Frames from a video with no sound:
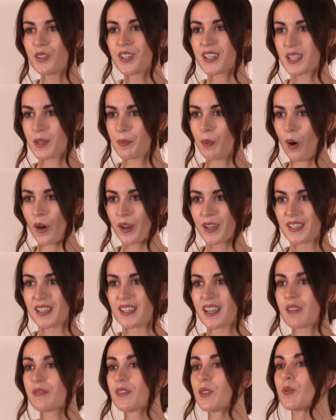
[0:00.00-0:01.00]

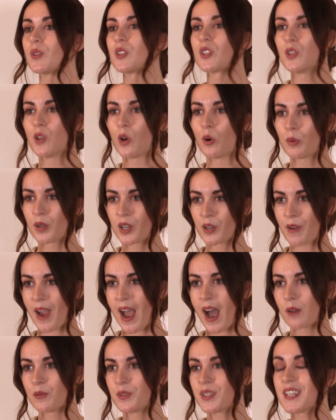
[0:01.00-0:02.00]
disappointing if there was no one
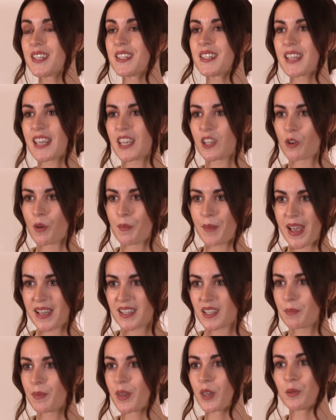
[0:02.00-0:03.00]
around to see your
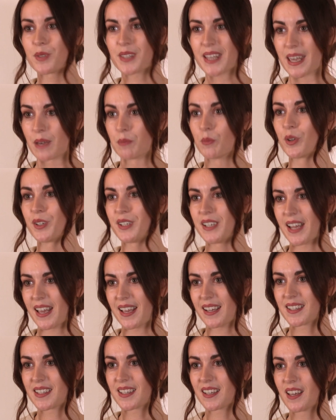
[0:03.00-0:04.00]
amazing museum, wouldn't
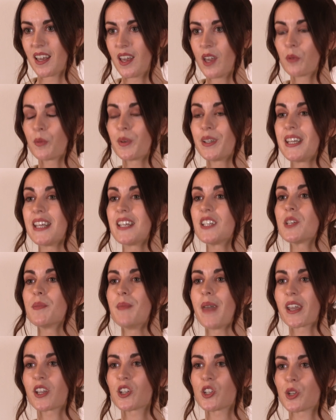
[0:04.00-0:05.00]
it? We need to
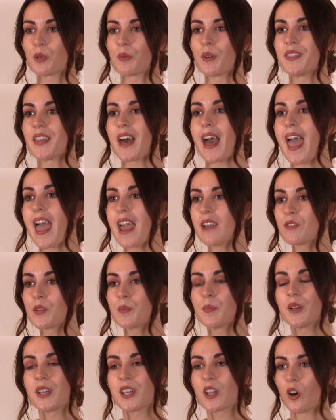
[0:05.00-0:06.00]
make sure that
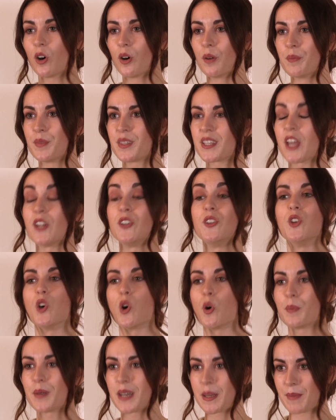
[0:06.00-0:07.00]
everybody comes and
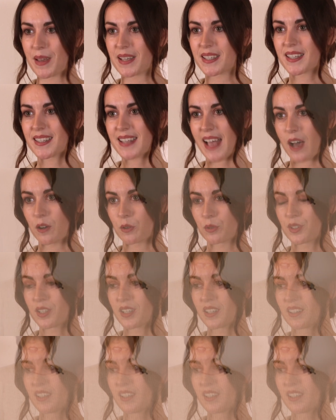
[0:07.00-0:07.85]
nobody misses out.